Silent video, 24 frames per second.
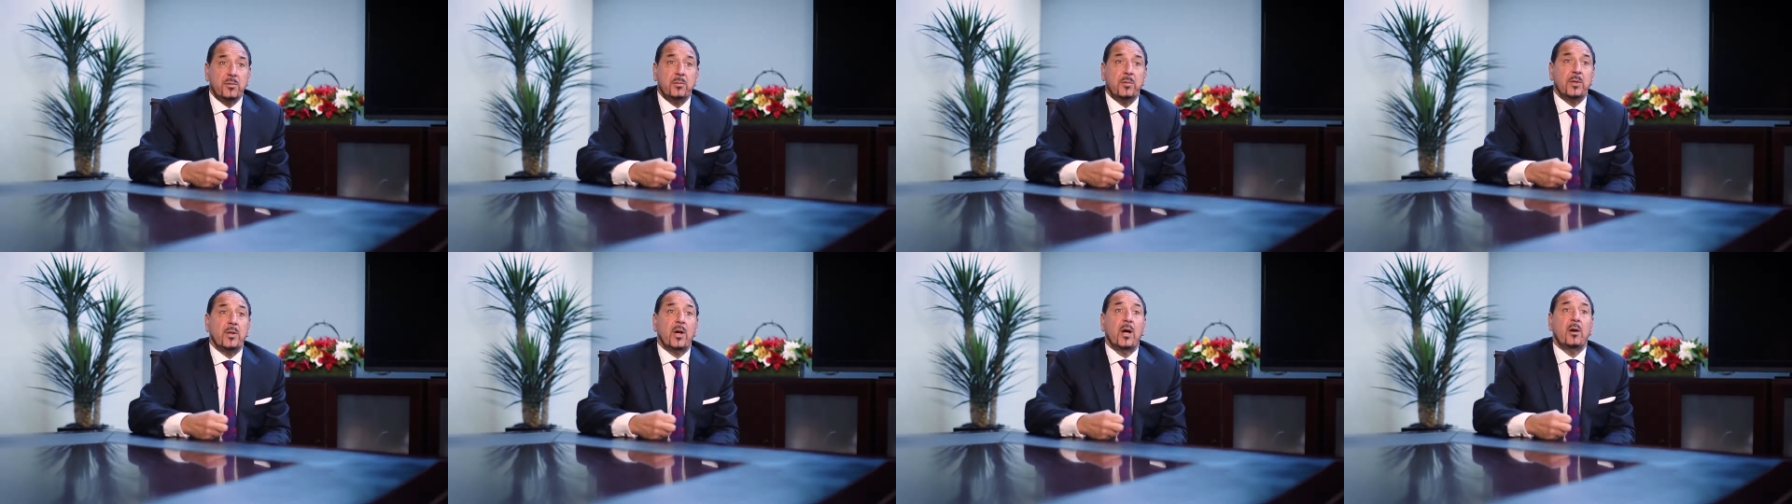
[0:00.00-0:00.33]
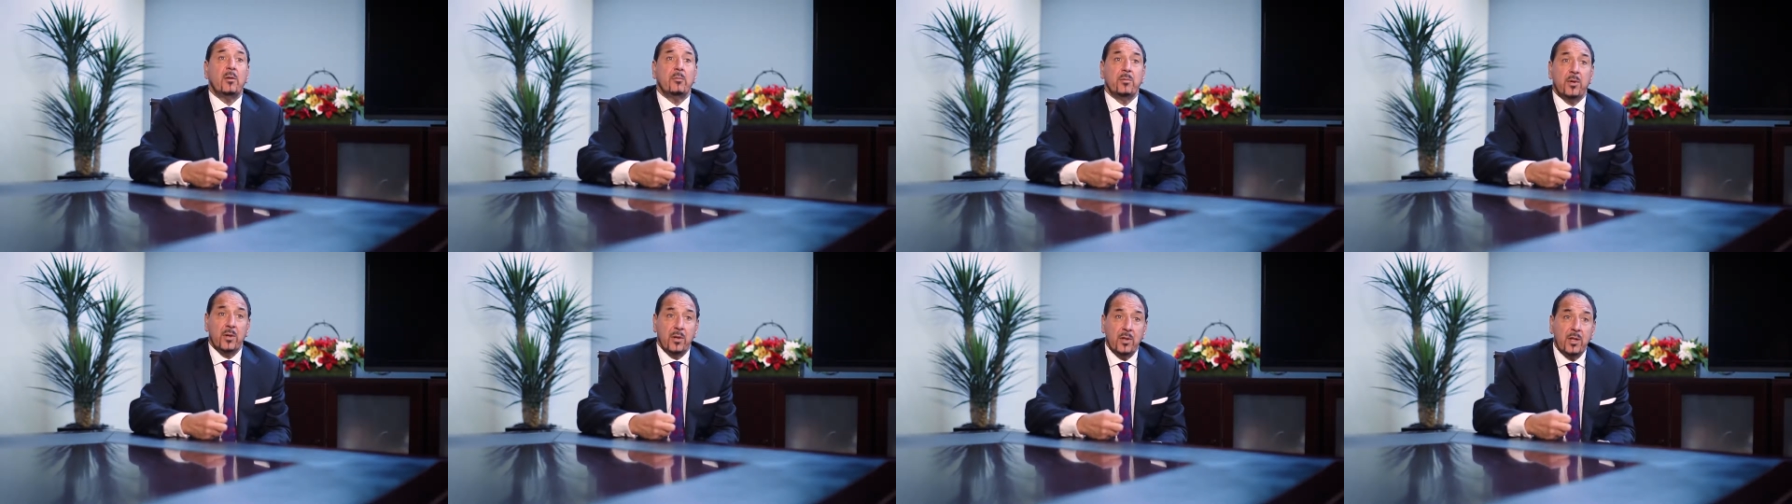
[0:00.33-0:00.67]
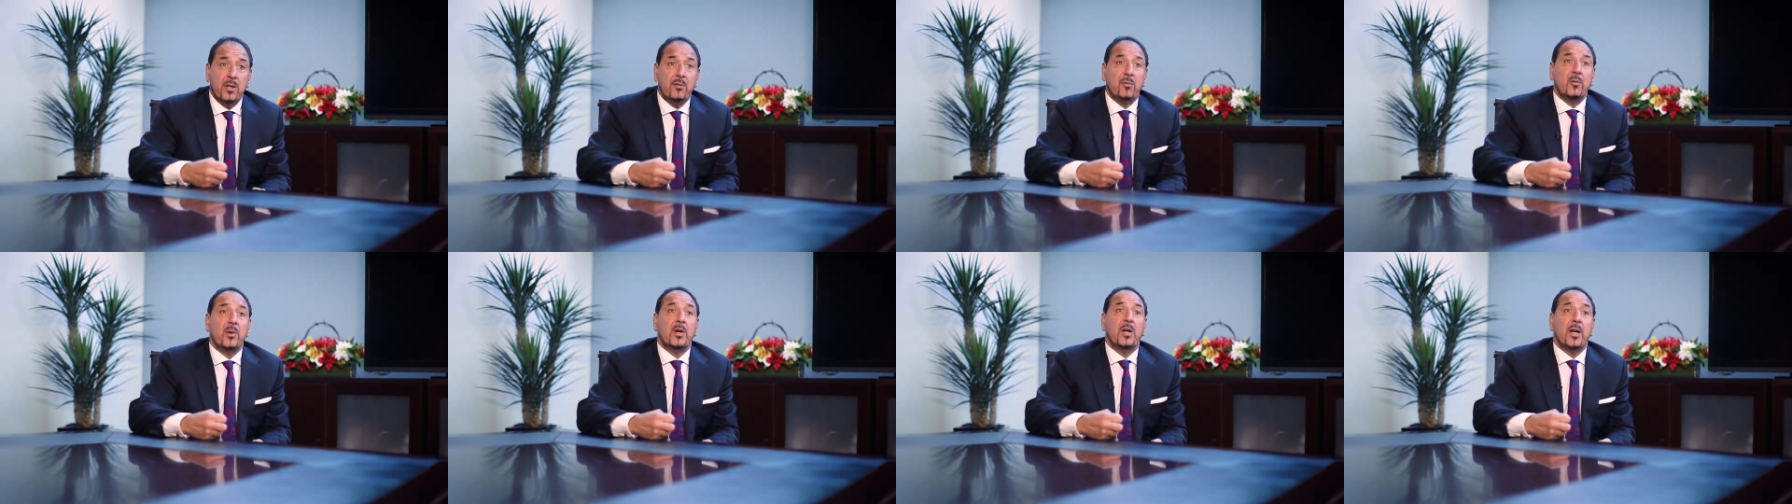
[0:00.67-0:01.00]
but I
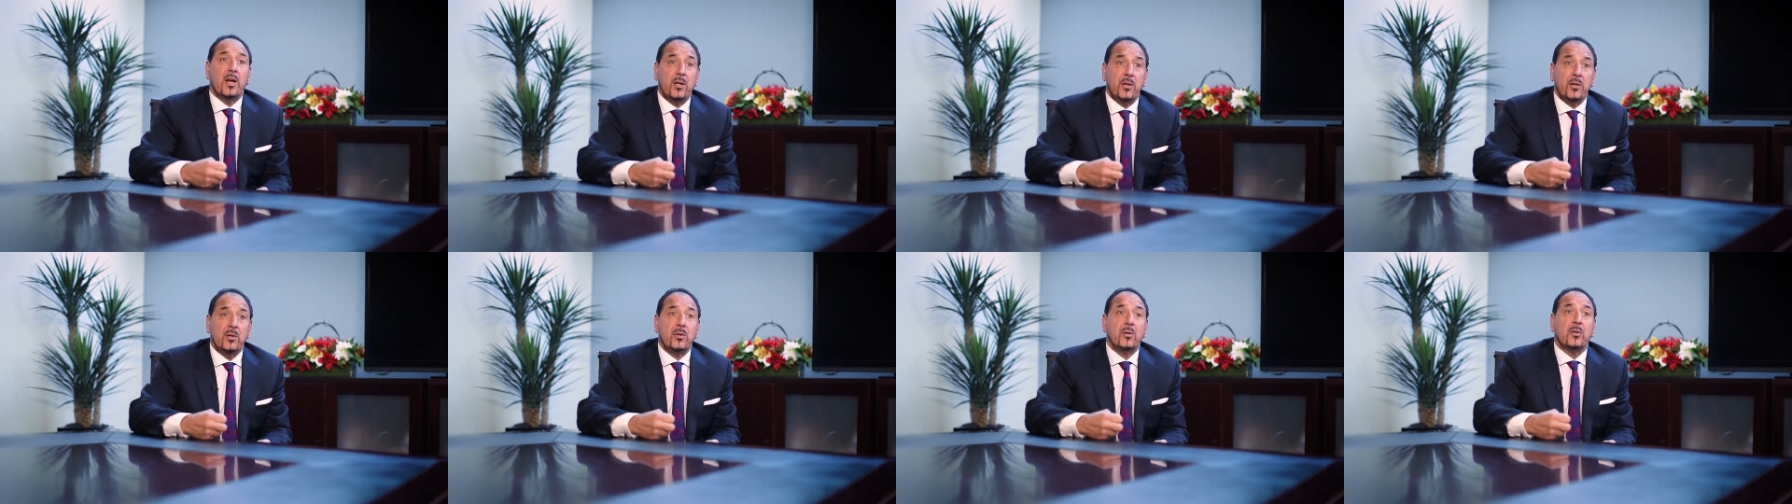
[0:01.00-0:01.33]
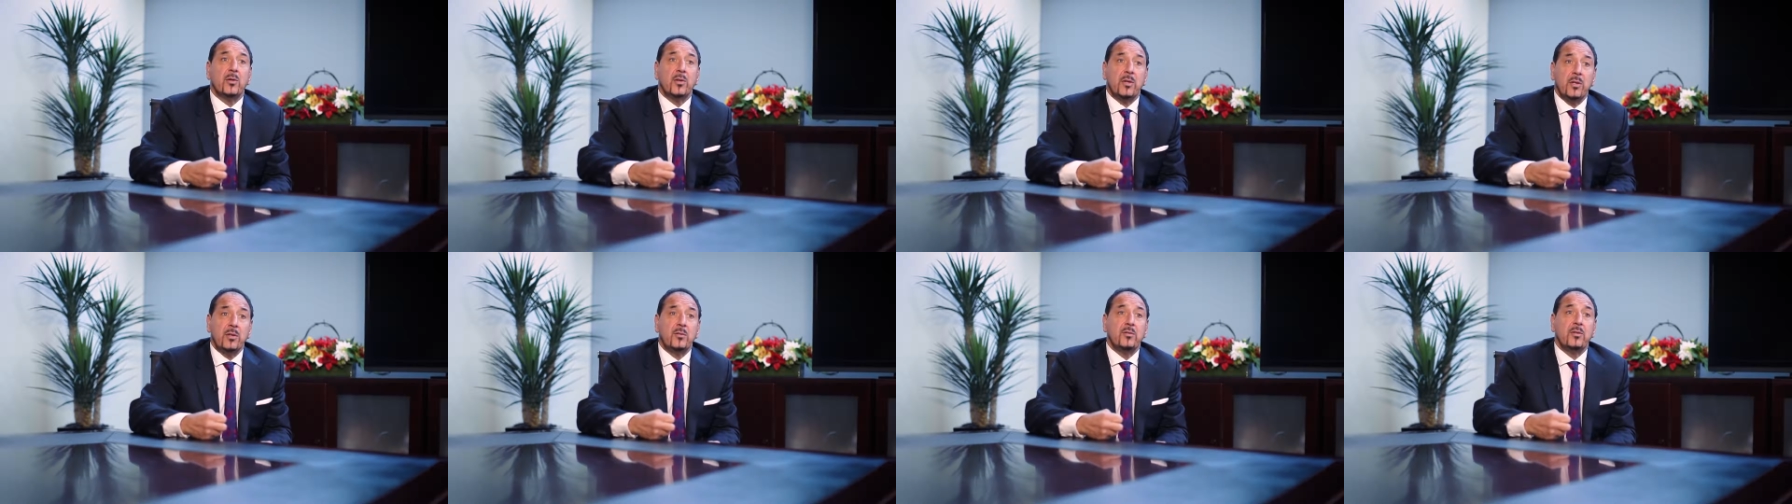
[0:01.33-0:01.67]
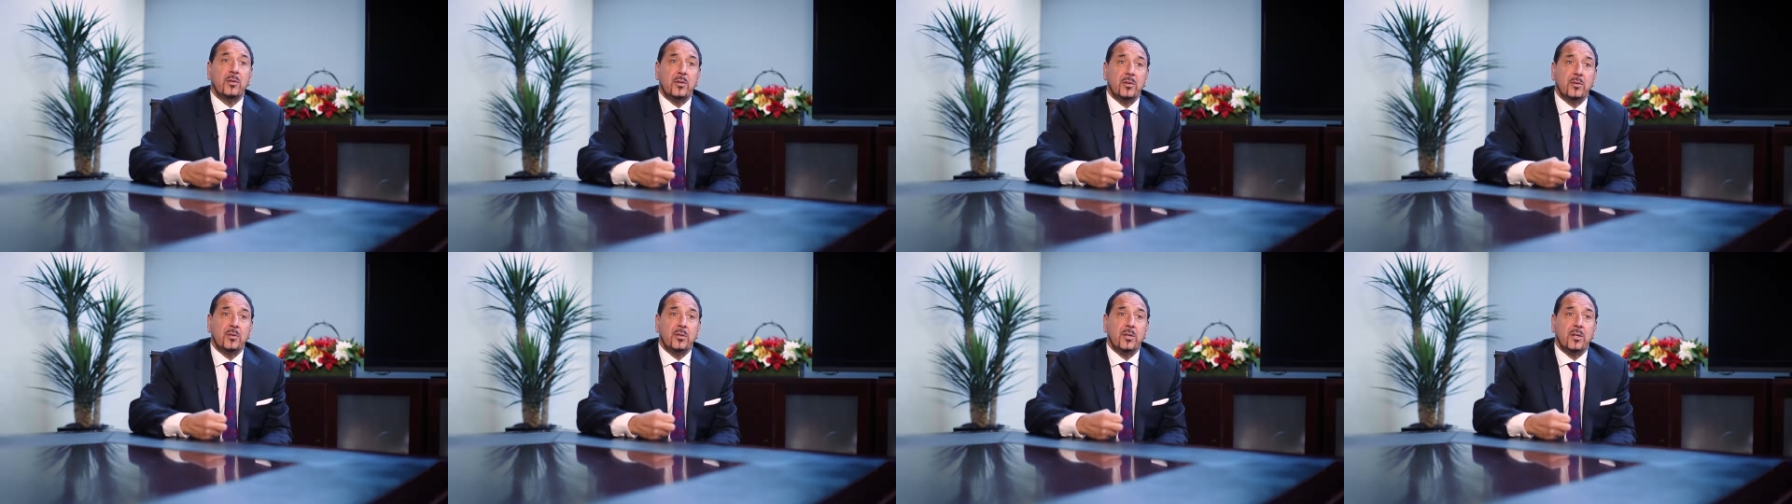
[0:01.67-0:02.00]
believe we're going to do it in the
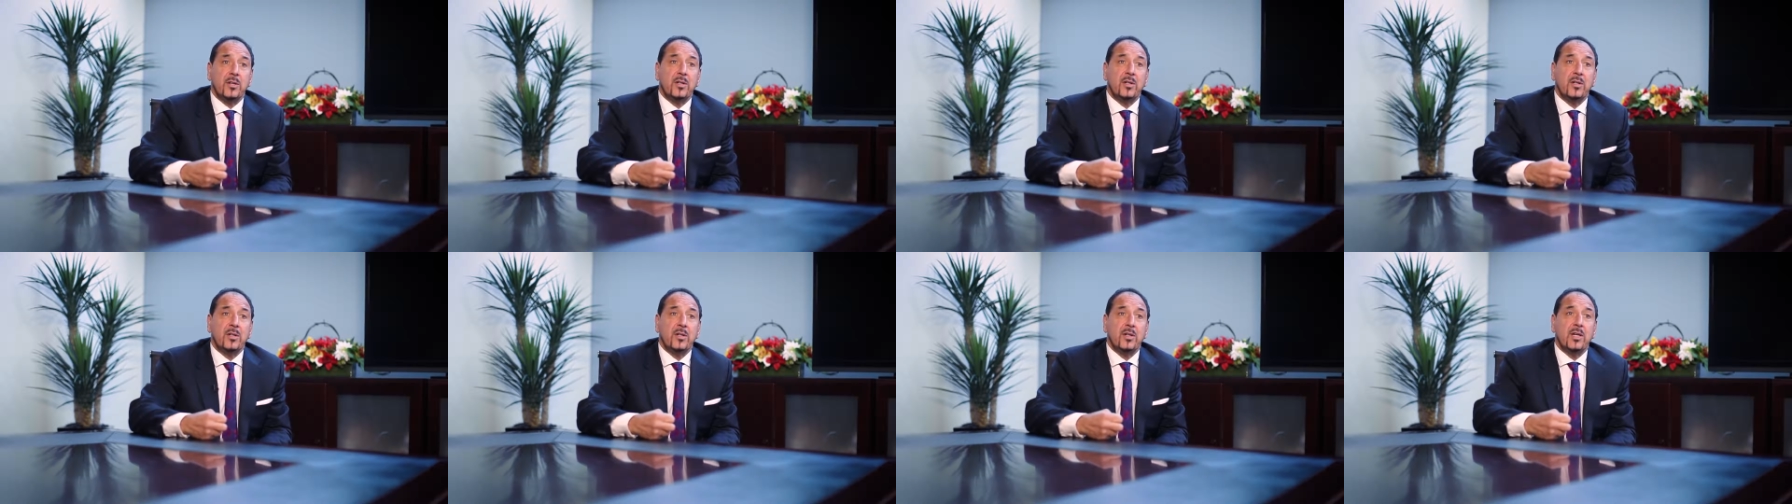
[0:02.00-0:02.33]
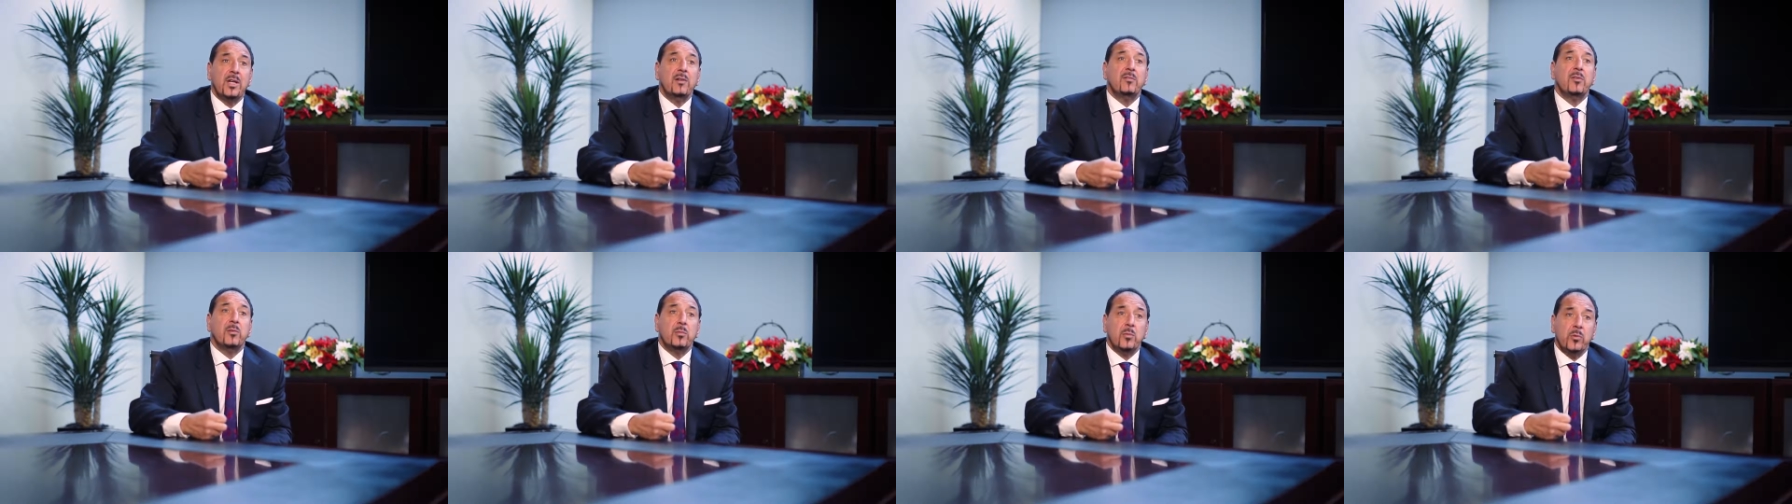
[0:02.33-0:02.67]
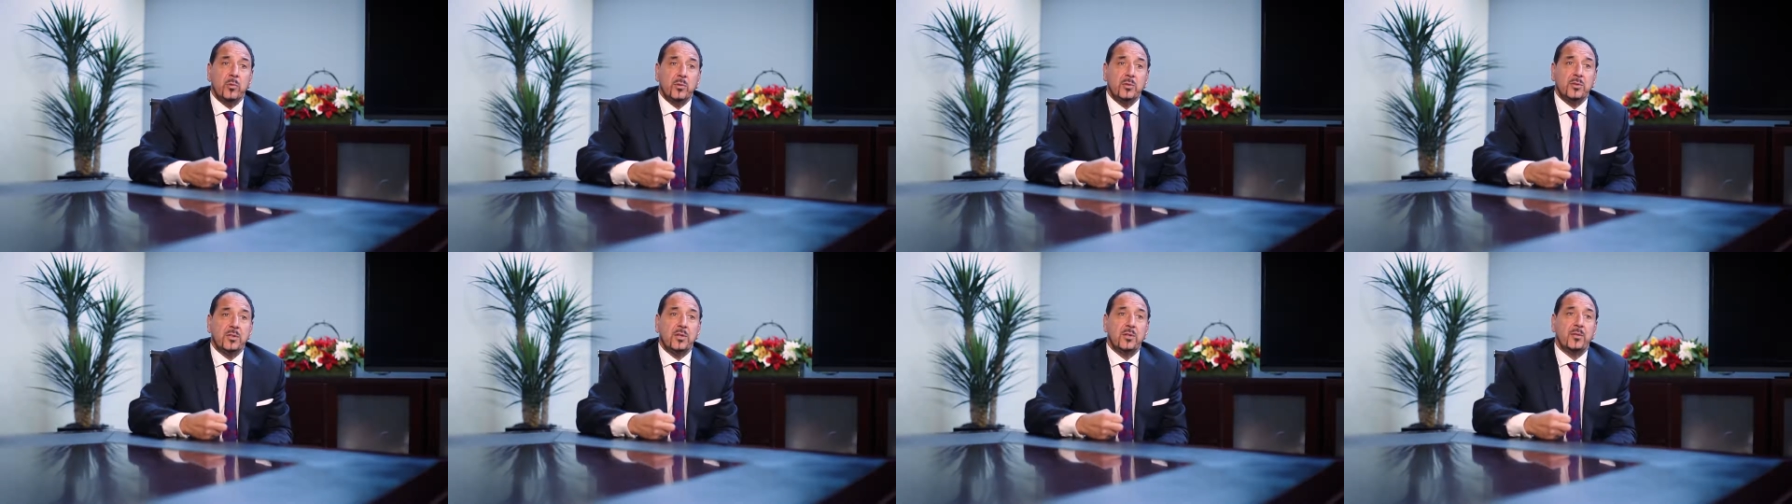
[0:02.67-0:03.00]
future, even
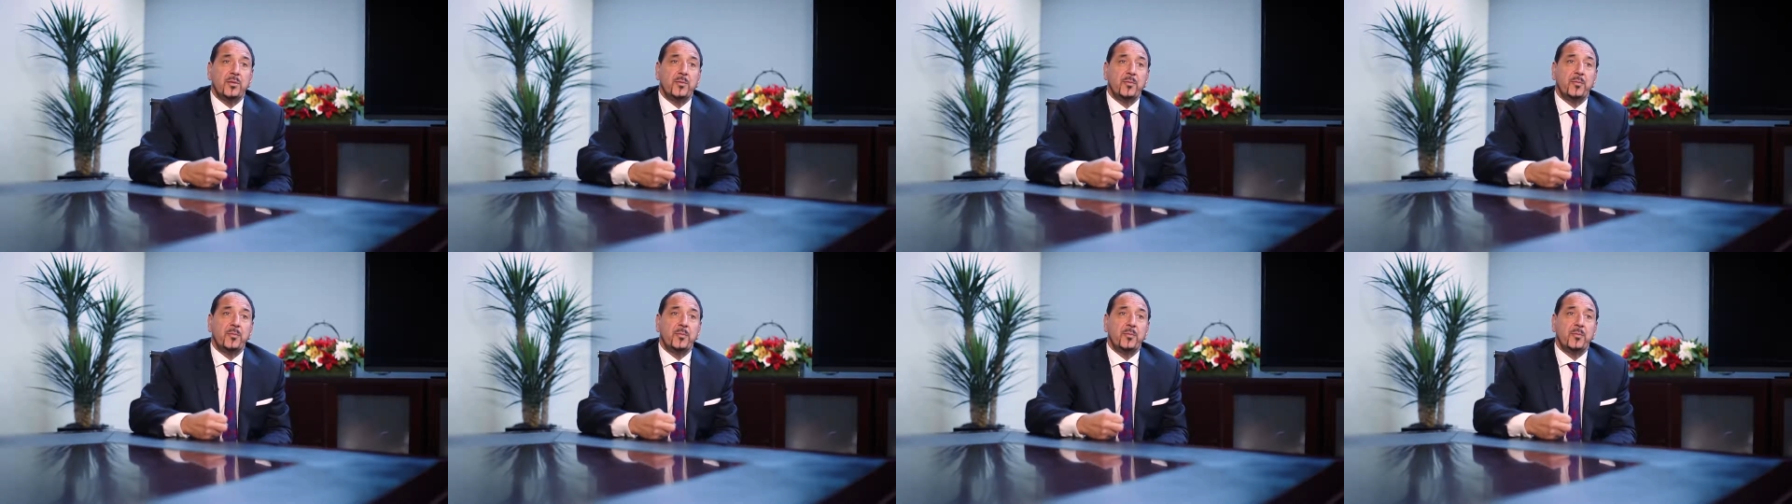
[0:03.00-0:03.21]
more so.